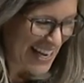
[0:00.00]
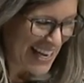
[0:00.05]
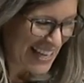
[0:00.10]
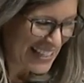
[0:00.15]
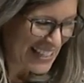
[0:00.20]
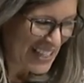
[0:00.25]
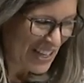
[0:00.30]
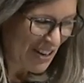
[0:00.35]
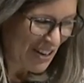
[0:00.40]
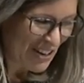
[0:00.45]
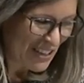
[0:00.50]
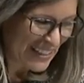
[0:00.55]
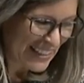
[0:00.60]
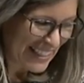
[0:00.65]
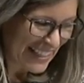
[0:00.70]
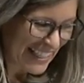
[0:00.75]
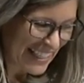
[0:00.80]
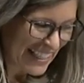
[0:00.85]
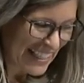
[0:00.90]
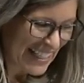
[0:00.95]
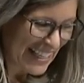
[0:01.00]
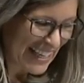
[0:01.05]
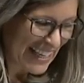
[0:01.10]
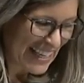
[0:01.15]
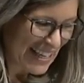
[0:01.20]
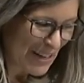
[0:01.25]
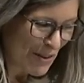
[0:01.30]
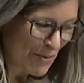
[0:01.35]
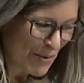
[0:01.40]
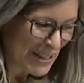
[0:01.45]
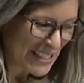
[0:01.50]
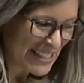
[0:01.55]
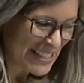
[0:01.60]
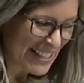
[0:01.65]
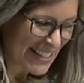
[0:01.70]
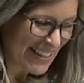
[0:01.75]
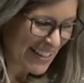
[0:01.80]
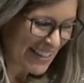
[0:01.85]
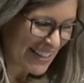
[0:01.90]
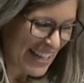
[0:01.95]
And currently, uh, we
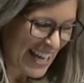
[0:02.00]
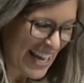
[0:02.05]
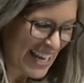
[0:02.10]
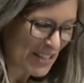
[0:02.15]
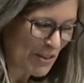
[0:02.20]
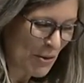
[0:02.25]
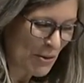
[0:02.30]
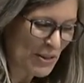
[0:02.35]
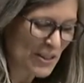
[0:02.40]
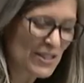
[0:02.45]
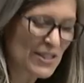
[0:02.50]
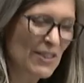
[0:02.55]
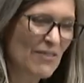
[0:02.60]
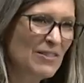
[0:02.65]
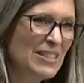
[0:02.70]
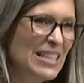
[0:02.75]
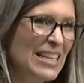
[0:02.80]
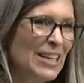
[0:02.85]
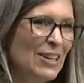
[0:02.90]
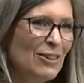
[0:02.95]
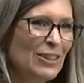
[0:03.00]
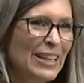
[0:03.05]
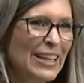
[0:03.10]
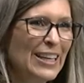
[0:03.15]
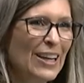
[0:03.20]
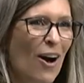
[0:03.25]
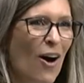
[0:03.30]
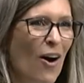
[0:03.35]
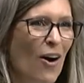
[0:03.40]
see that the headquarters of nearly